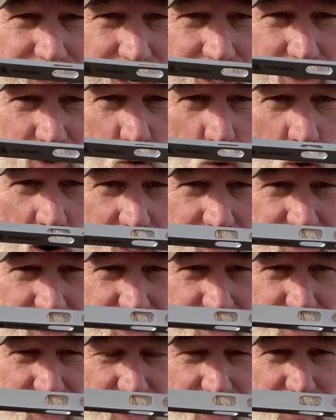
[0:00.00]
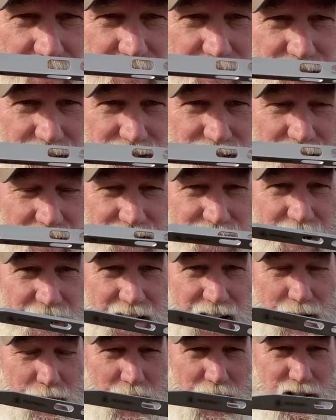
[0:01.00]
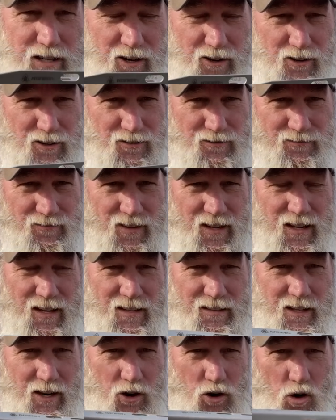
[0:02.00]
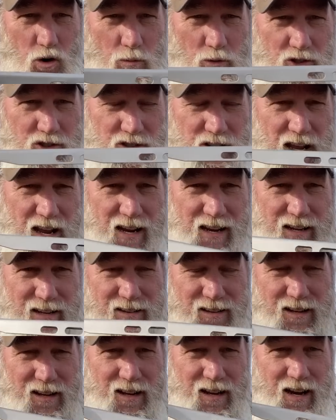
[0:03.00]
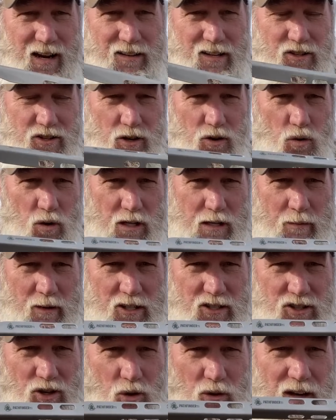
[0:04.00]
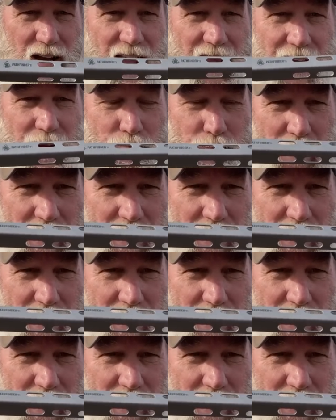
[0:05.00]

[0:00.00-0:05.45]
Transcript: and twice as thick titanium material than a normal stake. And these are going to be sold in eight